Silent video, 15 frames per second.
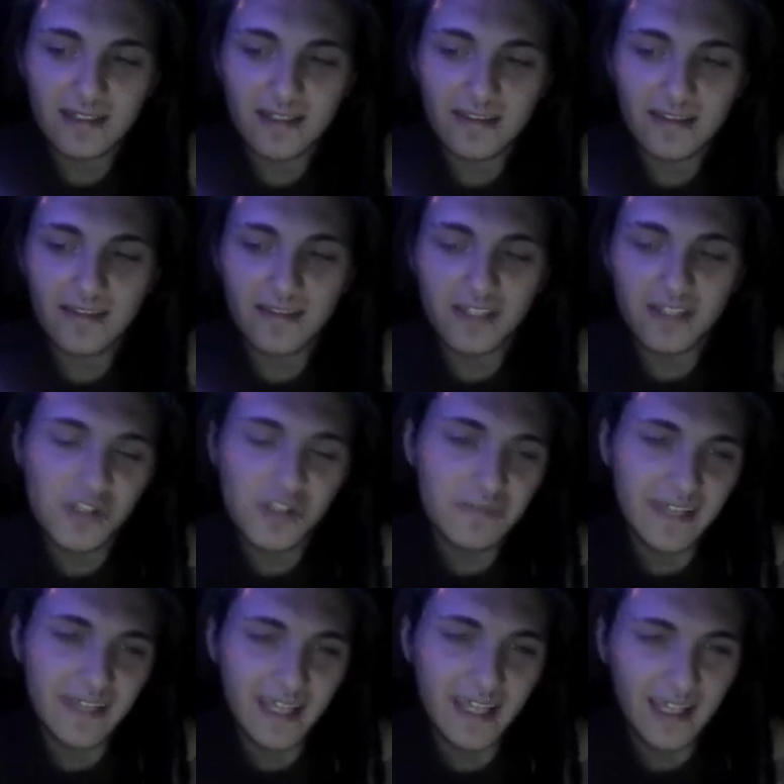the
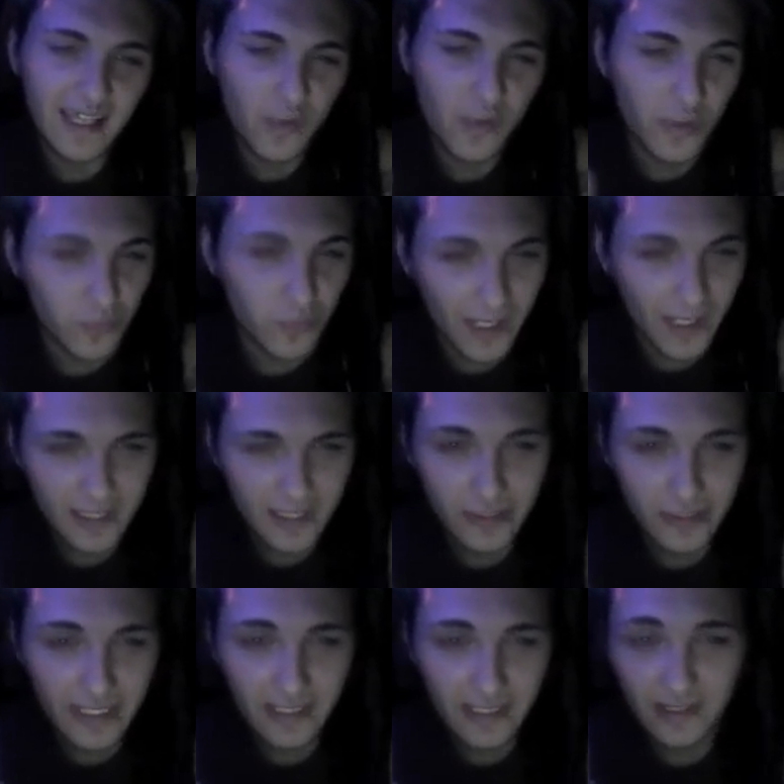UV ink with regular
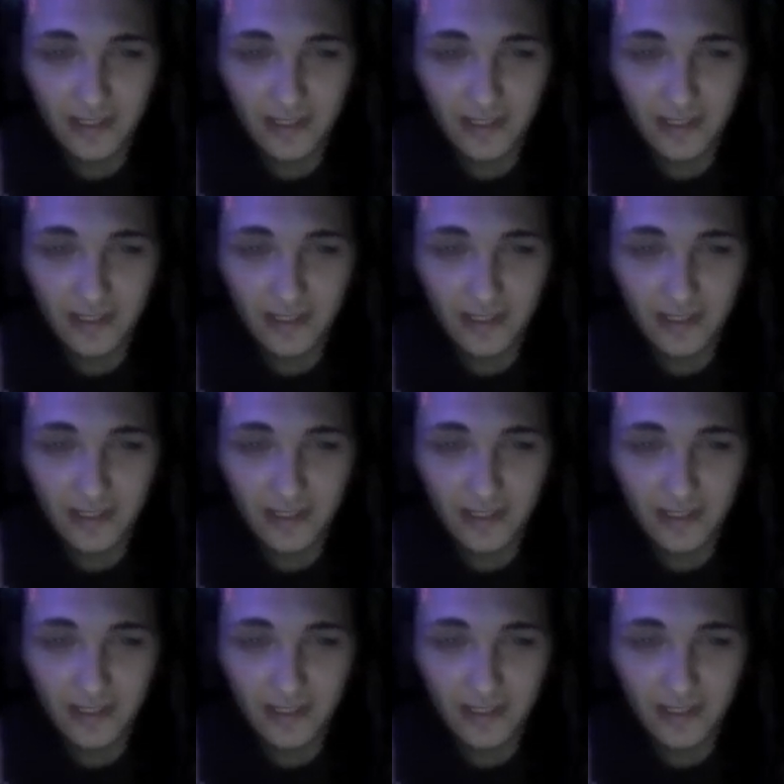ink.